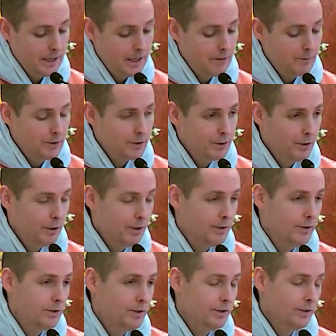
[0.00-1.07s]
he
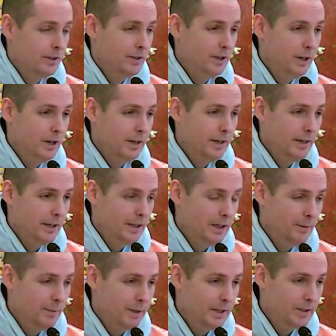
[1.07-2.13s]
returns to Narnia
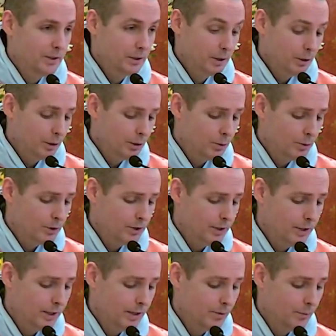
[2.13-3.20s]
and he meets little
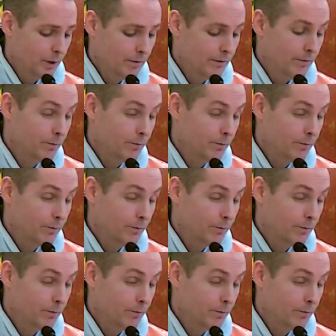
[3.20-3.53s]
Lucy, and she's